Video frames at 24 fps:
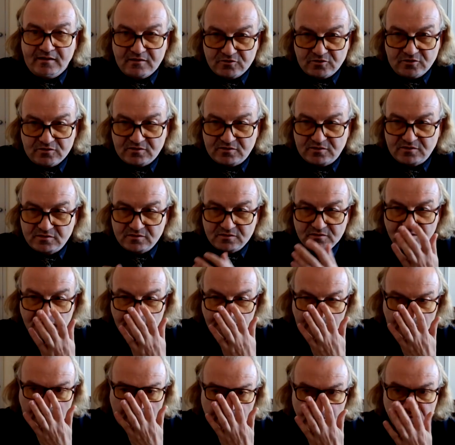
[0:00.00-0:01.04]
anxious.
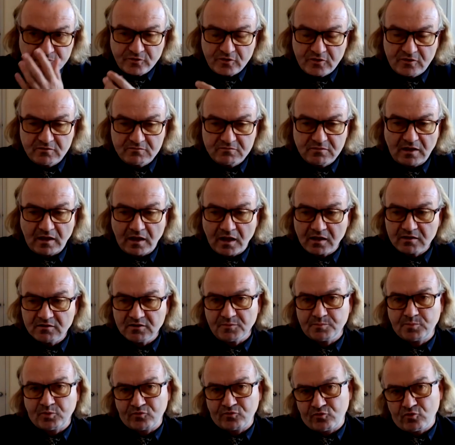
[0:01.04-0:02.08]
You know, if you're
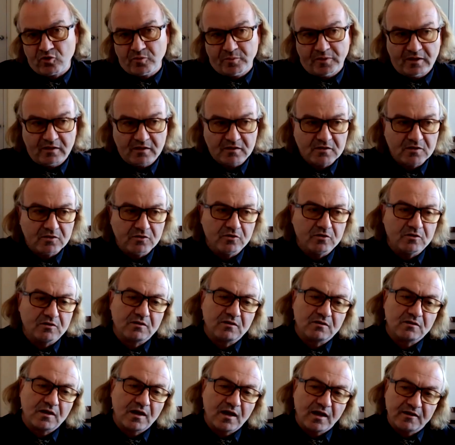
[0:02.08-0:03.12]
underperforming,
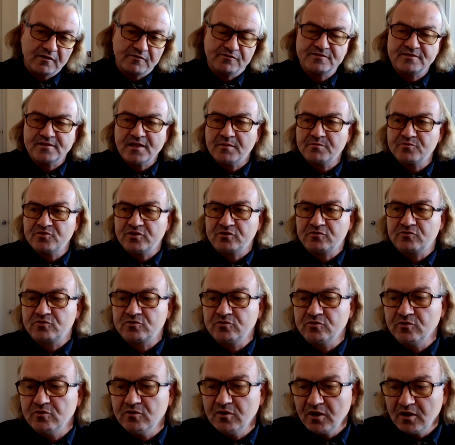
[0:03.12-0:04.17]
you're kind of
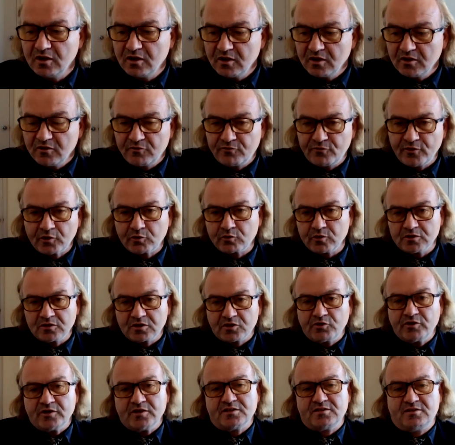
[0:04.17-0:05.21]
subject to
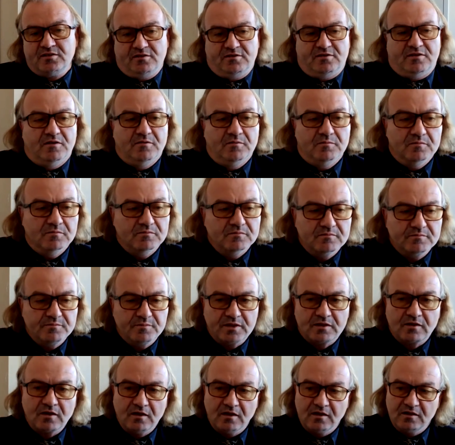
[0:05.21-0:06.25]
frequent criticism
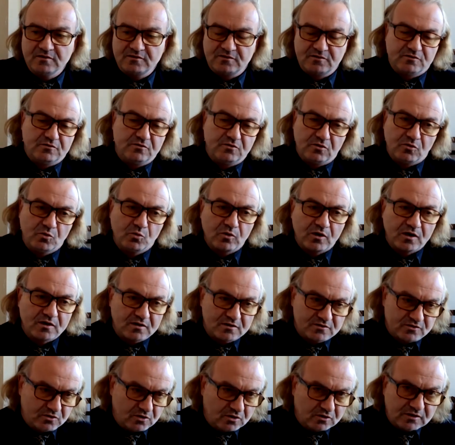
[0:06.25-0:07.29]
because your
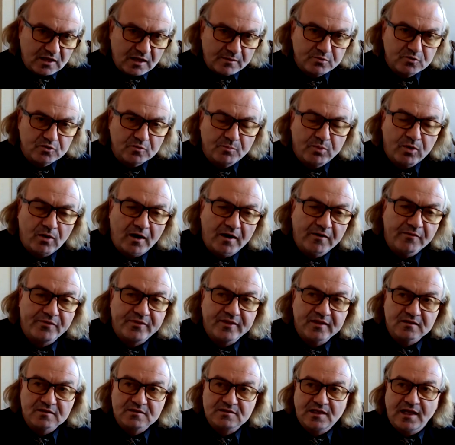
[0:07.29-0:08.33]
work is not up to par
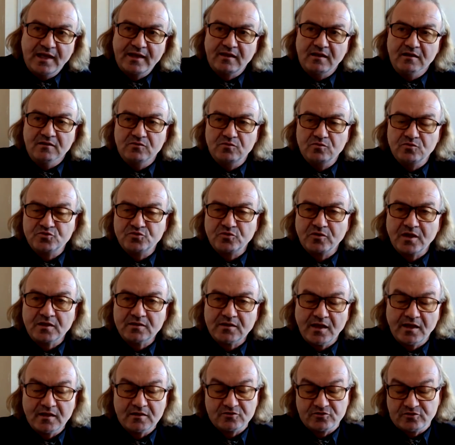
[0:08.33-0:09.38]
and things like it. Would you
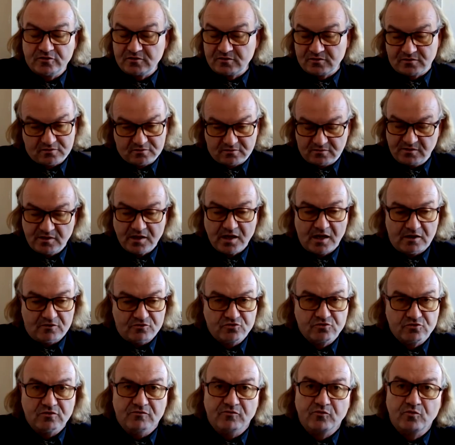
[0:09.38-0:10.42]
get anxious?
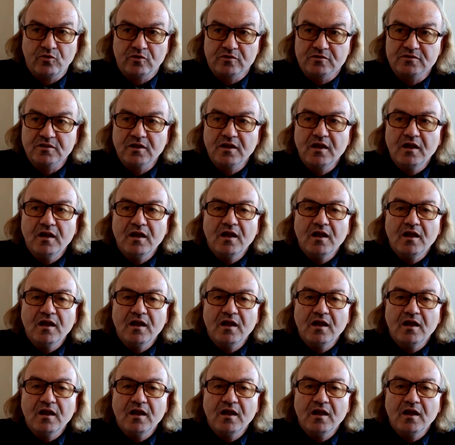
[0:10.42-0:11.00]
Yeah, sure, of course.